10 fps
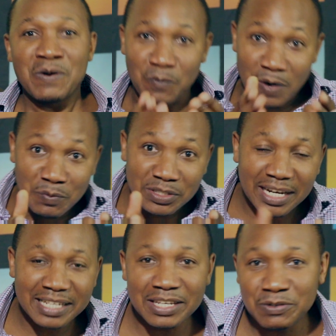What more shall
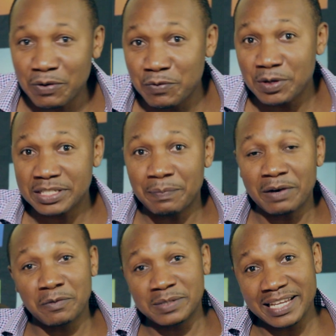I say to our viewers apart
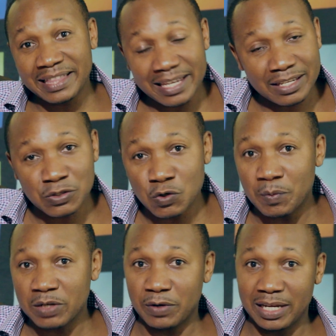from saying thank you so
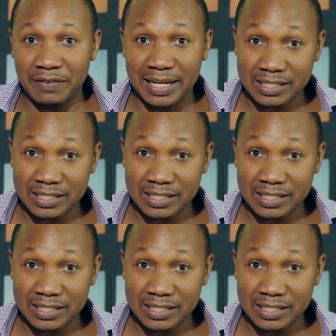much for giving